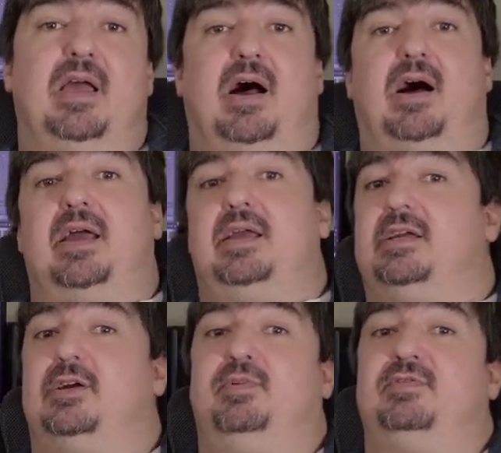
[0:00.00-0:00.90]
I
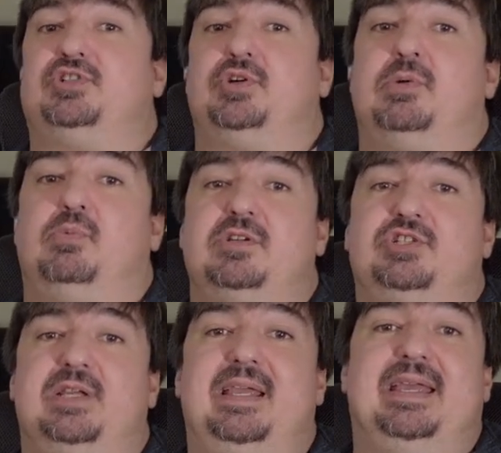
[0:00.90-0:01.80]
hope you've enjoyed
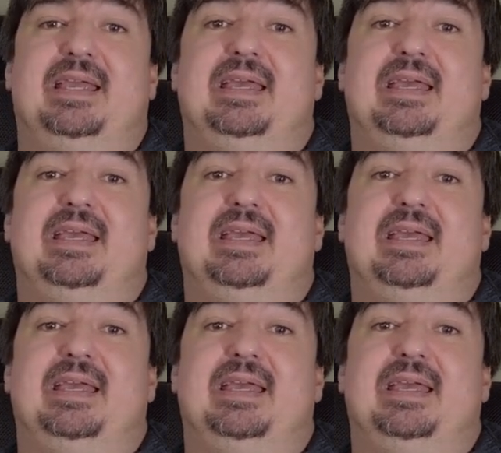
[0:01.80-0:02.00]
watching.